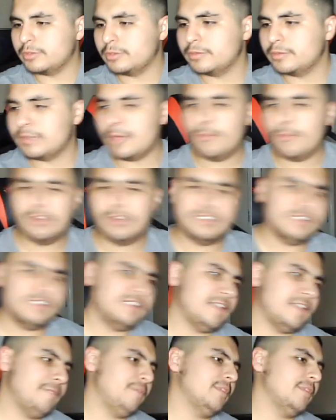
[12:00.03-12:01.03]
that wasn't
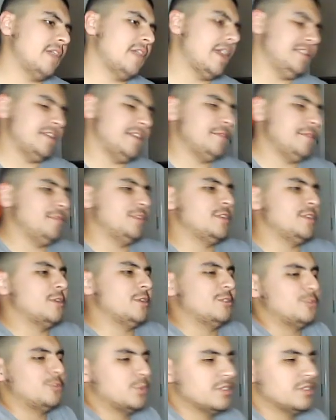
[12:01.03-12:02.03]
I definitely know
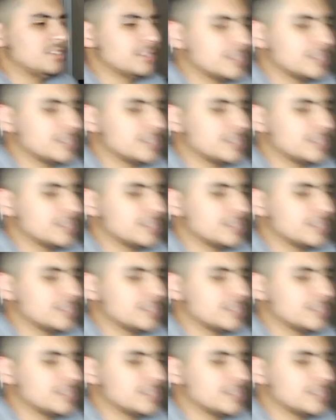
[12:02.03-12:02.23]
Twista